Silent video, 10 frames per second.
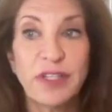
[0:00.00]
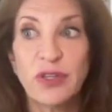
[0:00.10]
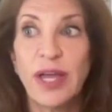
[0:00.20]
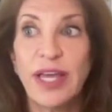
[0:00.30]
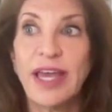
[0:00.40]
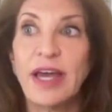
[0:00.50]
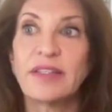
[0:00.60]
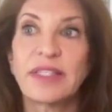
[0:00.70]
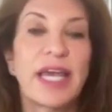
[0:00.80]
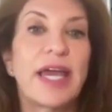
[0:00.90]
So I can't
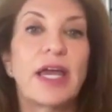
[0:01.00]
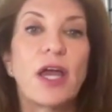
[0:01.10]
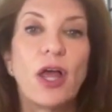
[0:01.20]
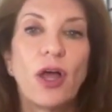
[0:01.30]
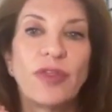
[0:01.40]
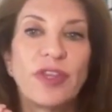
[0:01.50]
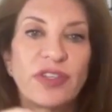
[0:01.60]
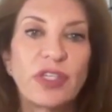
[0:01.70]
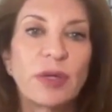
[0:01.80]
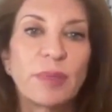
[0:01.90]
say
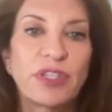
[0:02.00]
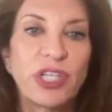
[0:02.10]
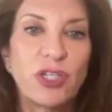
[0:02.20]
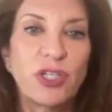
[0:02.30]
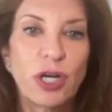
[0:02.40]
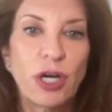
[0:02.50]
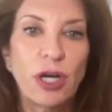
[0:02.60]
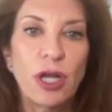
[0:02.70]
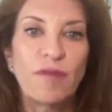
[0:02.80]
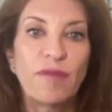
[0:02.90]
this is the
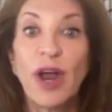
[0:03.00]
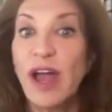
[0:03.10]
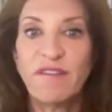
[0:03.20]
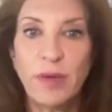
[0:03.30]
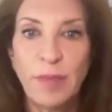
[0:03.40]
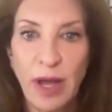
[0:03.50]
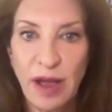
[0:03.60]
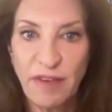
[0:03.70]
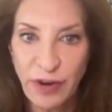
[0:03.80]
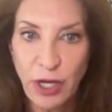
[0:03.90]
procedure for
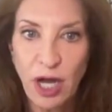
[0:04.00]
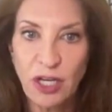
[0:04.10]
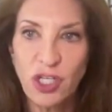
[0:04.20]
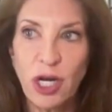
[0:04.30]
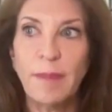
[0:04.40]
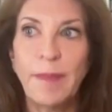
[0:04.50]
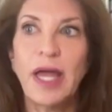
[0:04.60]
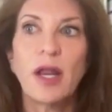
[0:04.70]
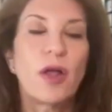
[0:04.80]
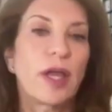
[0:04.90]
every cost share,
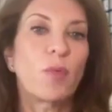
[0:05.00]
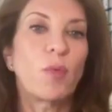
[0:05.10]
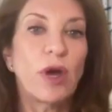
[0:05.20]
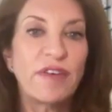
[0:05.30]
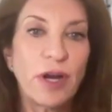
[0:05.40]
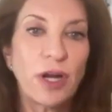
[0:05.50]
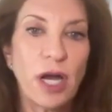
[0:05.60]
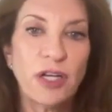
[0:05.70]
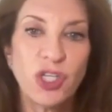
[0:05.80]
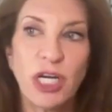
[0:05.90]
but like one of our
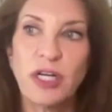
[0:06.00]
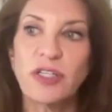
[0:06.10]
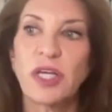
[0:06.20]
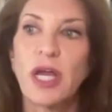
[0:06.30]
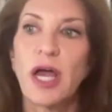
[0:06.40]
cost shares,